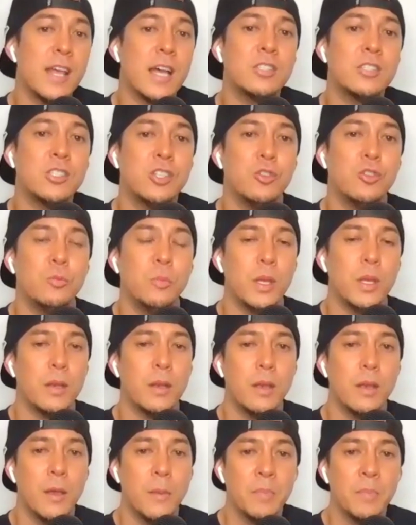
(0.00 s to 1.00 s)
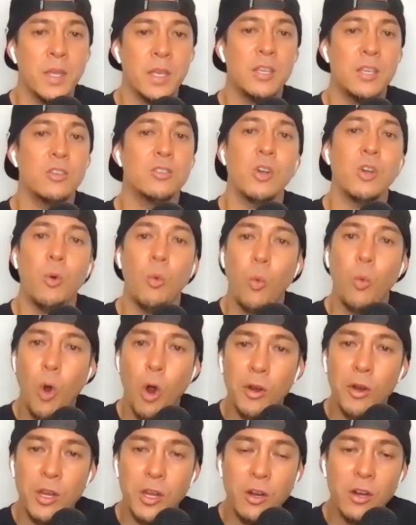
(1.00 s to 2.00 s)
That's human. He was a
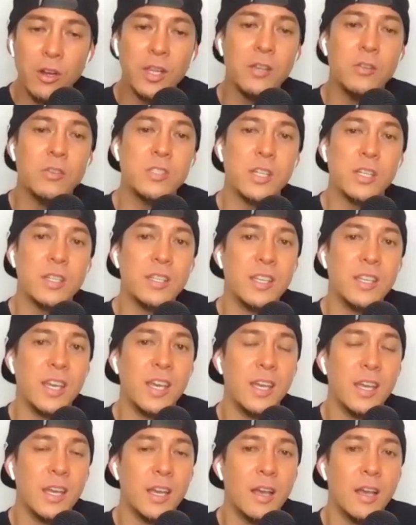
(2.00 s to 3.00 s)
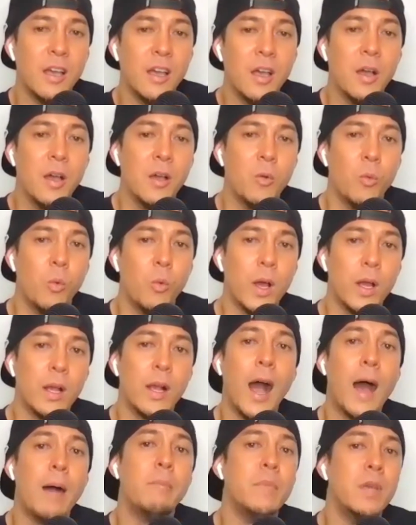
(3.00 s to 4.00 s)
warrior. He was a king. What
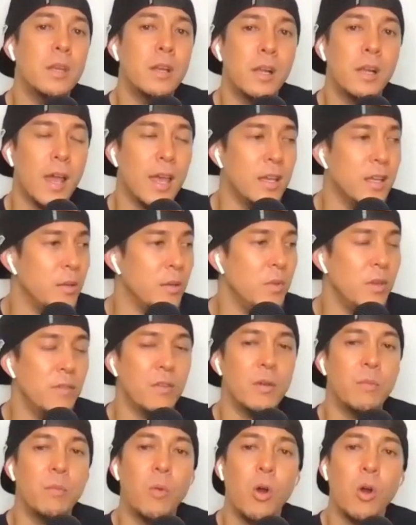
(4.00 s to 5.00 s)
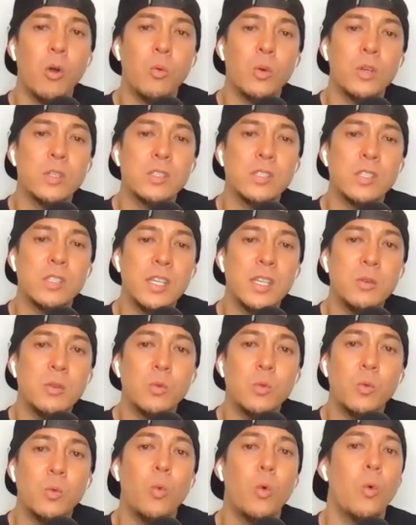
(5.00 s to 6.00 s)
got me to like him even more was he
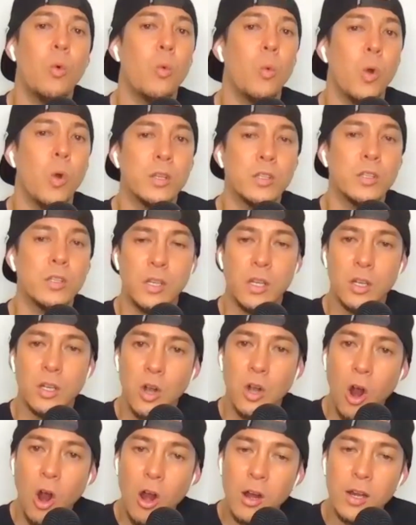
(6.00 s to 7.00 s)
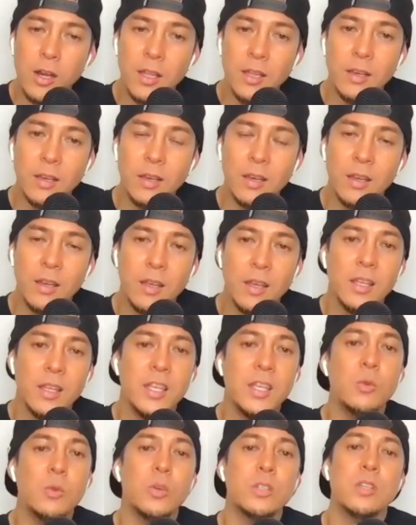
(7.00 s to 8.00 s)
worked in a garden.
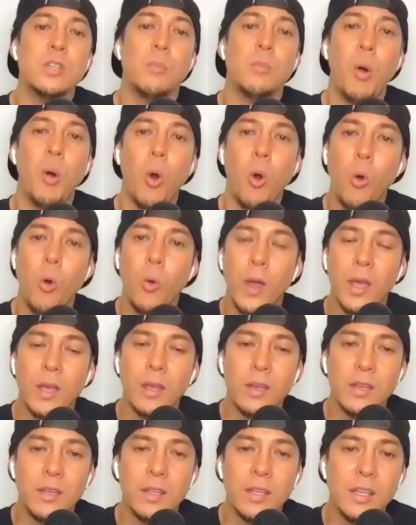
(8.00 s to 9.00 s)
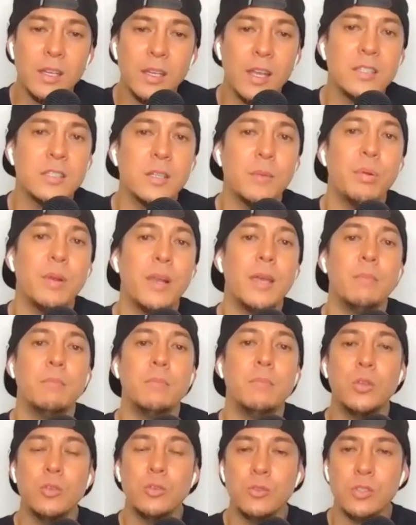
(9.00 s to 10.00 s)
He was a poet. He liked to play
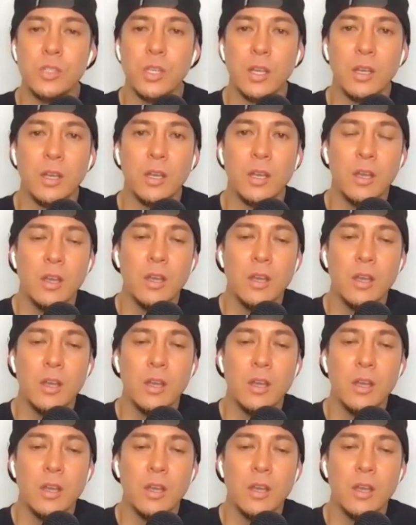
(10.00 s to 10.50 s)
music.